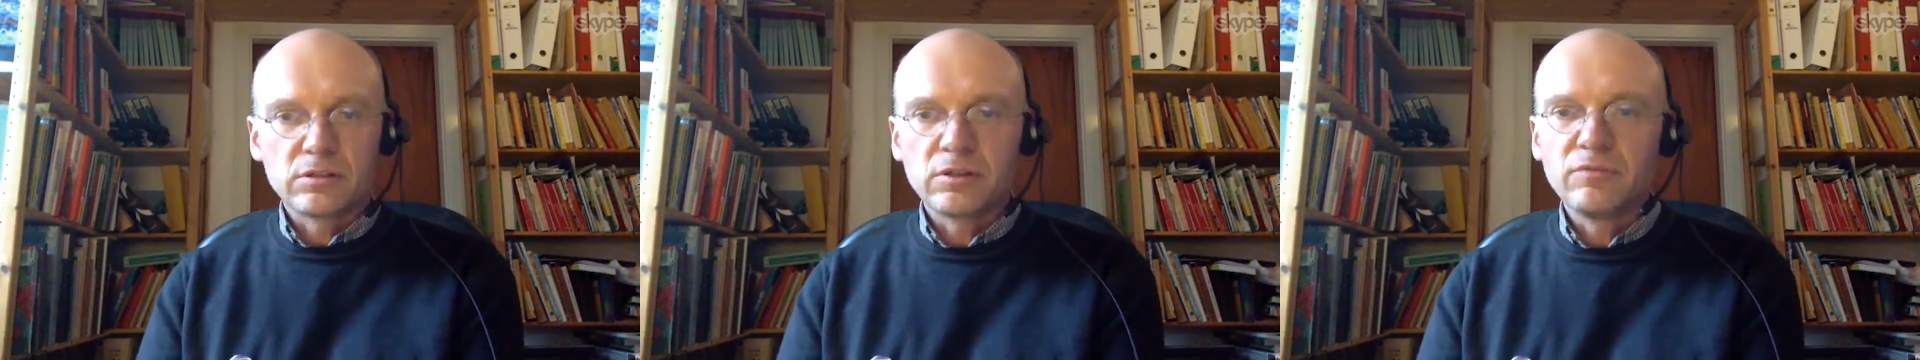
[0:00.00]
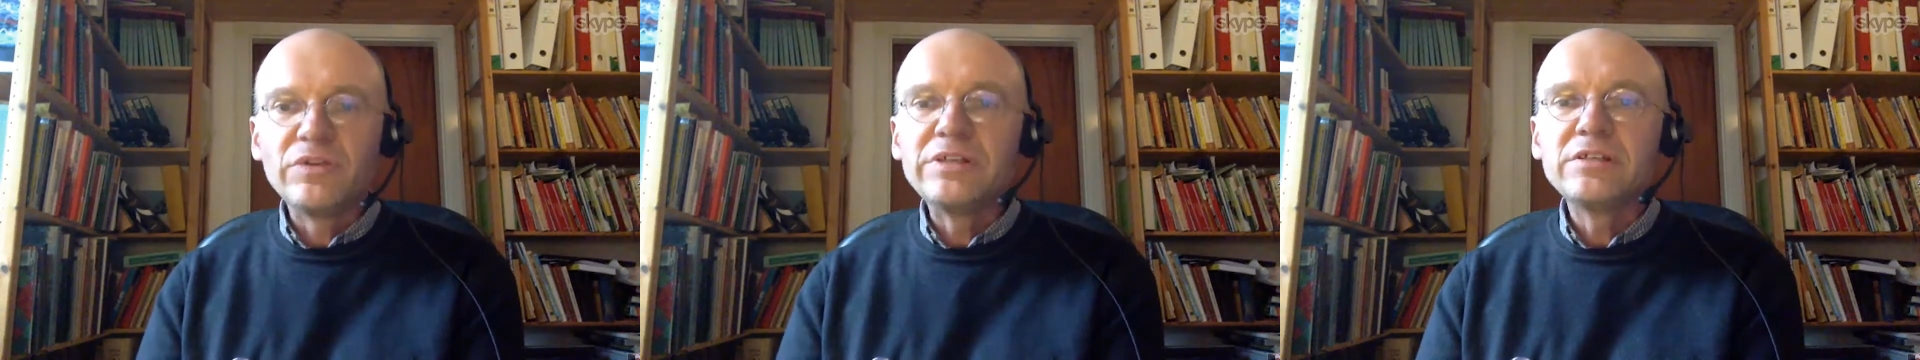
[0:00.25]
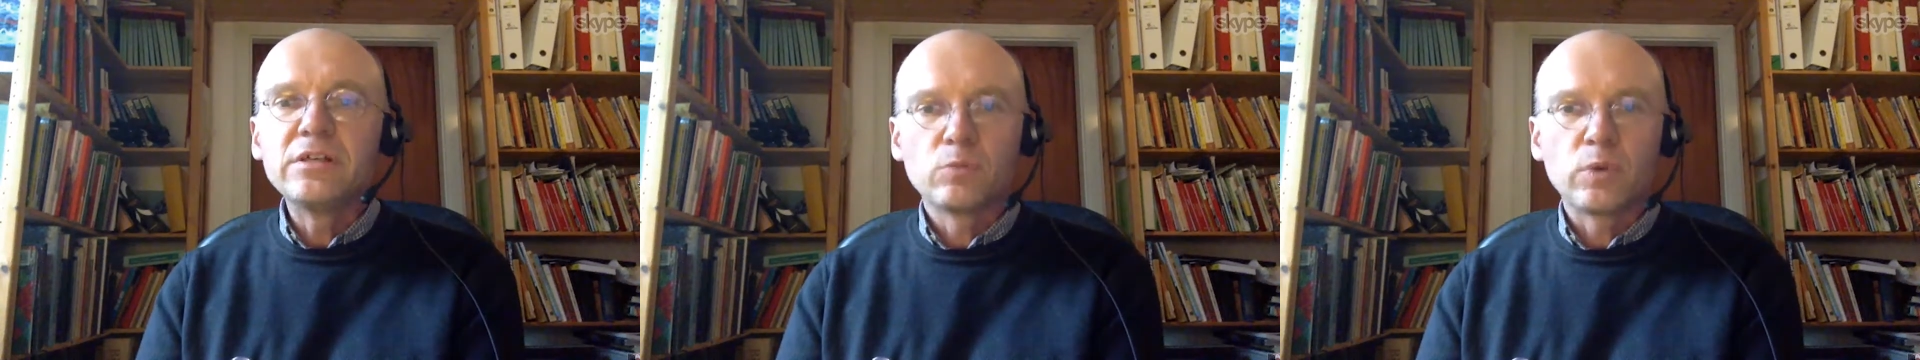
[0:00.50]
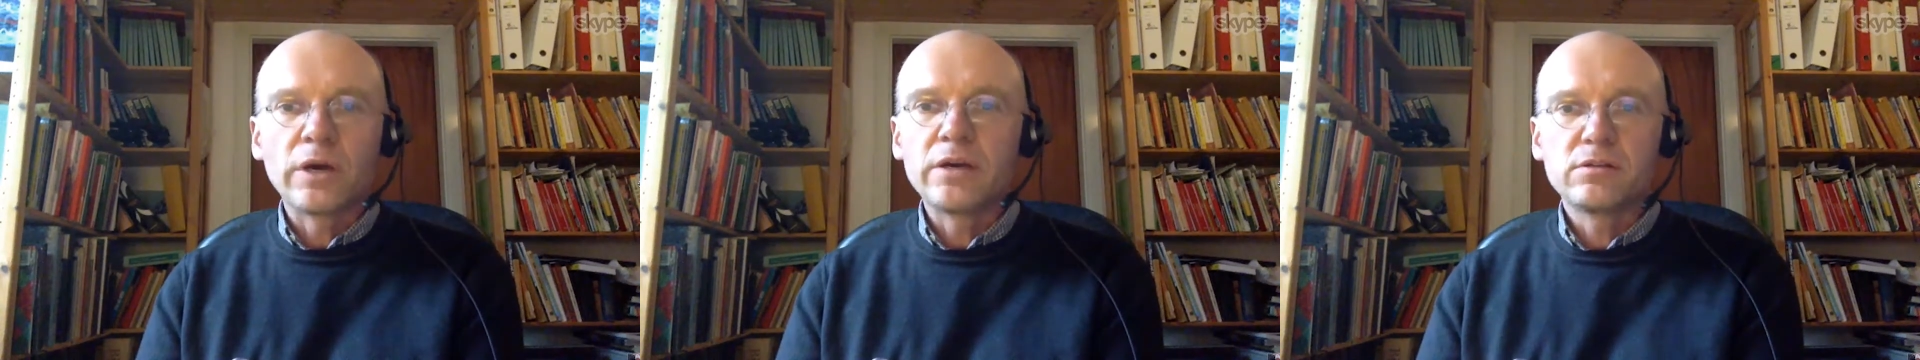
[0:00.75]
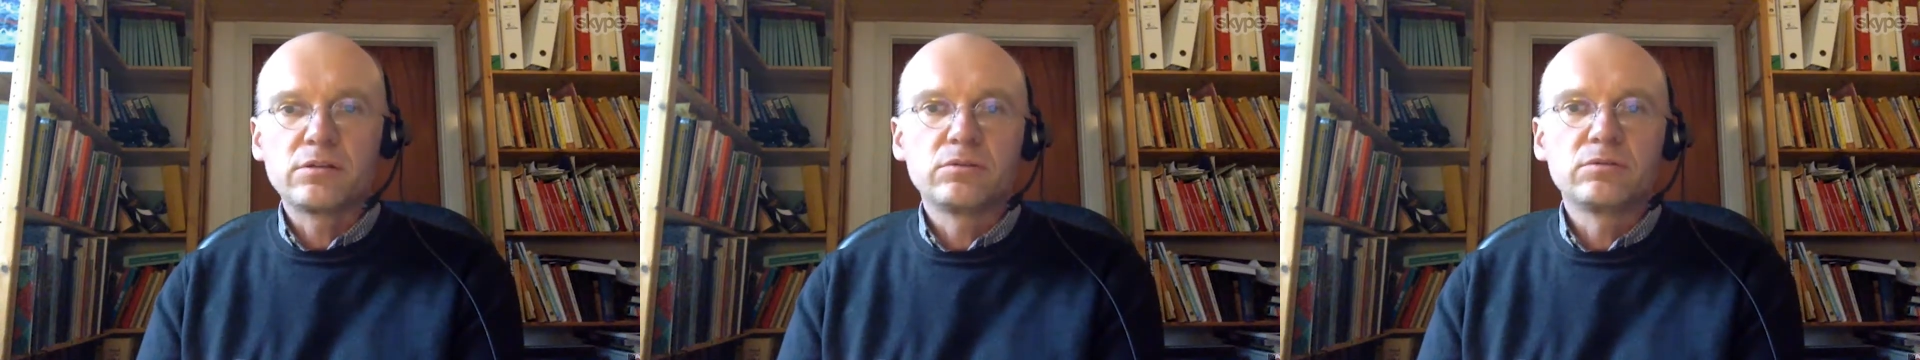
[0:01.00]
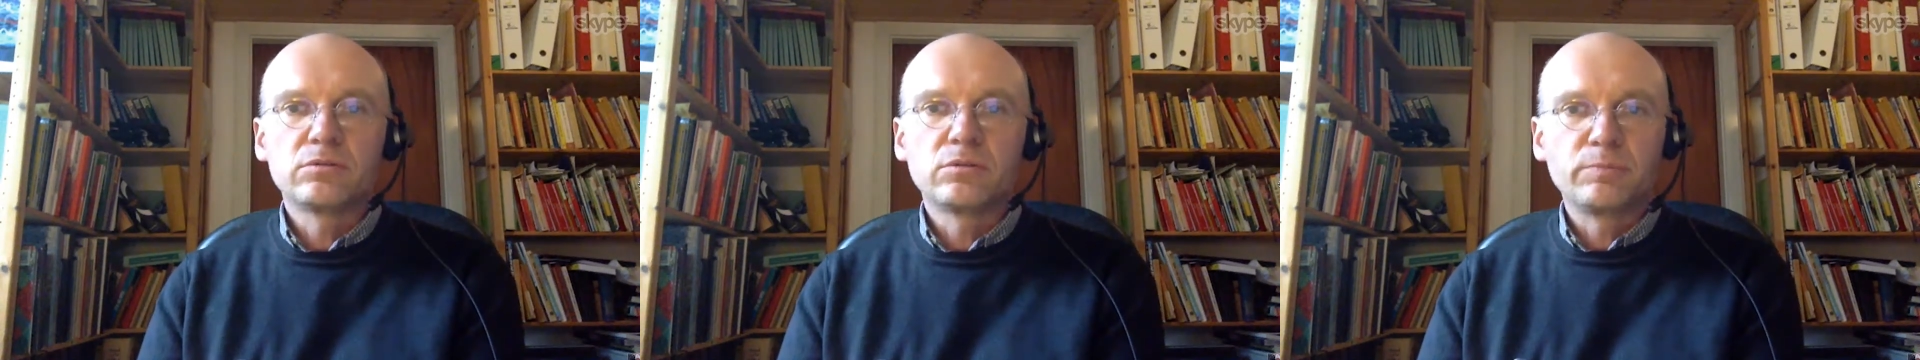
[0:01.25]
convenient way
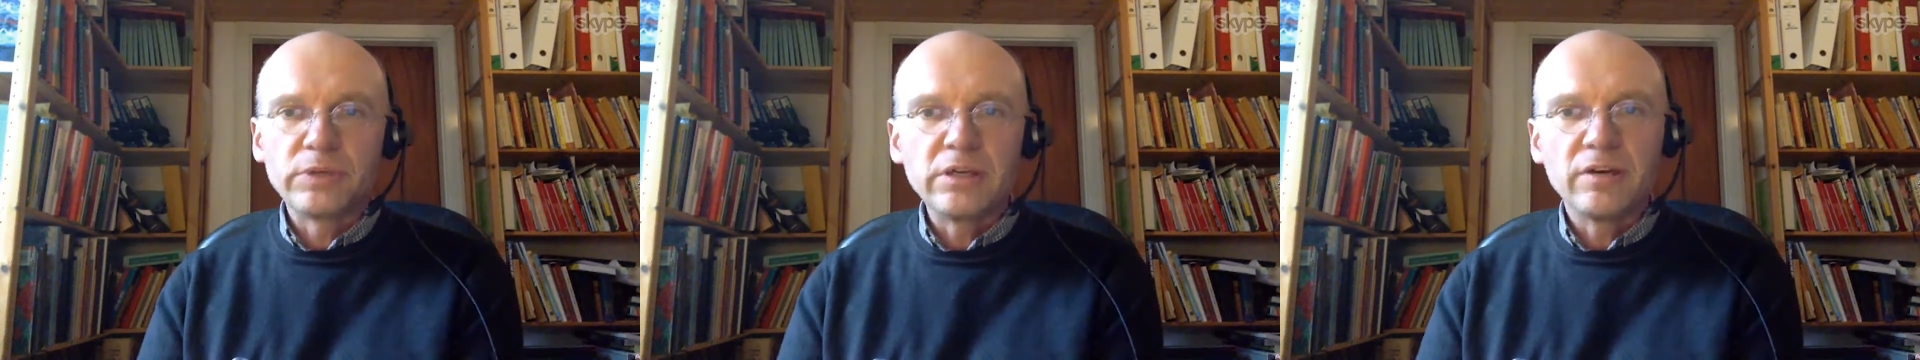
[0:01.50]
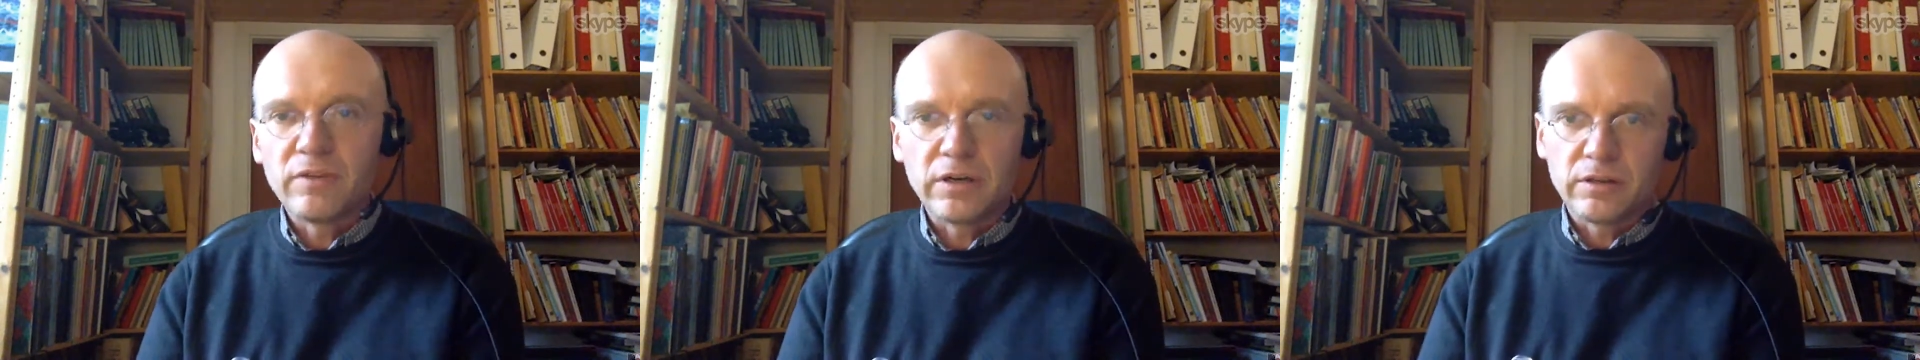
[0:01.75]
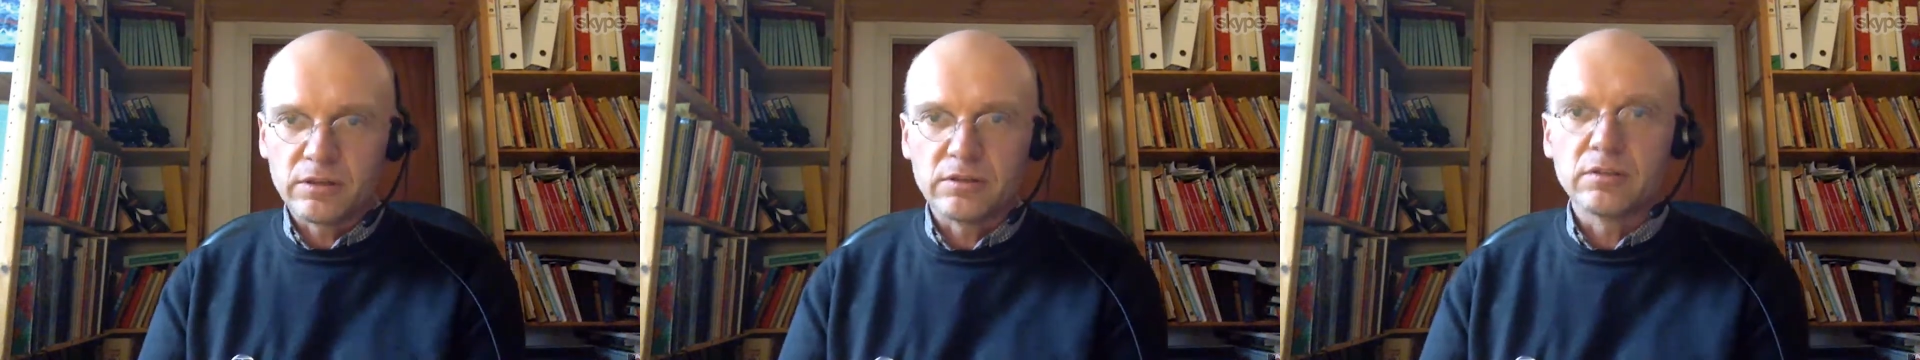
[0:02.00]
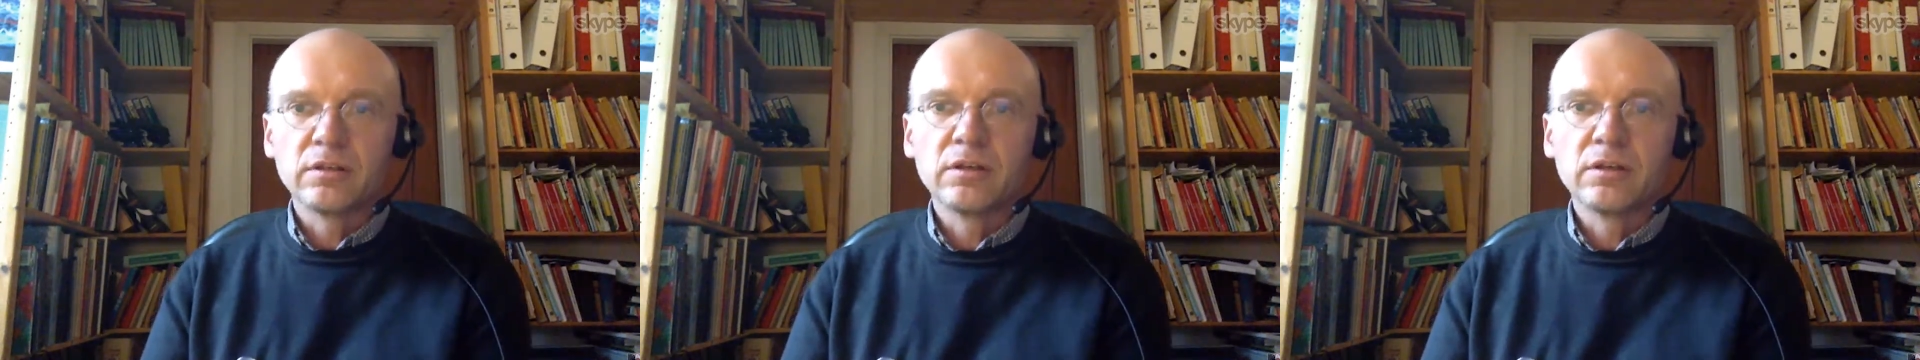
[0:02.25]
to, to be a volunteer.